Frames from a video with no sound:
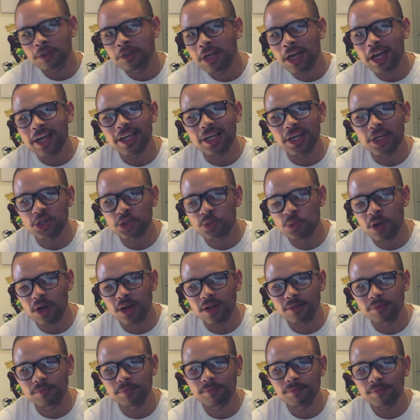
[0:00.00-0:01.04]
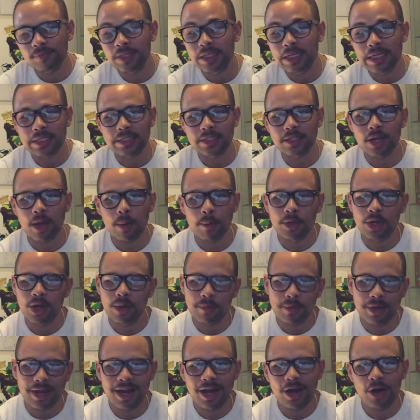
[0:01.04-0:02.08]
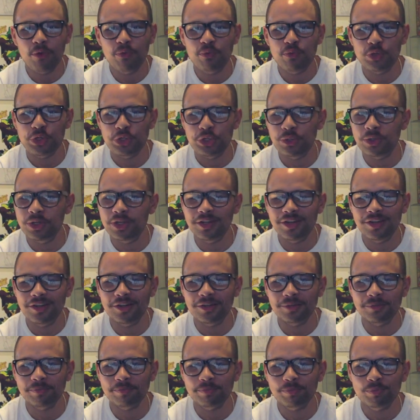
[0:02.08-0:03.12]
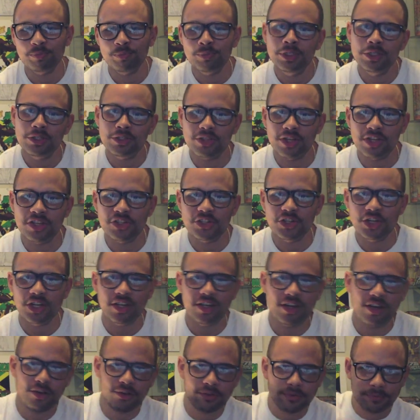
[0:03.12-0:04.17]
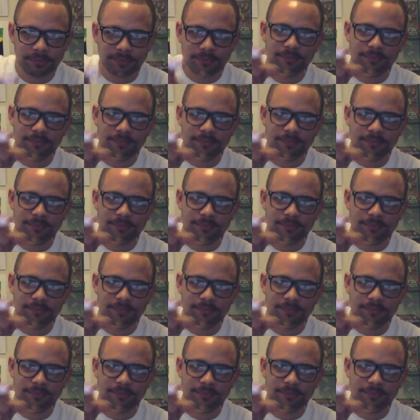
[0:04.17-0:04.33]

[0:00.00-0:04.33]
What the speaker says: And guess what? It's coming up now for you to hear. So let's check it out.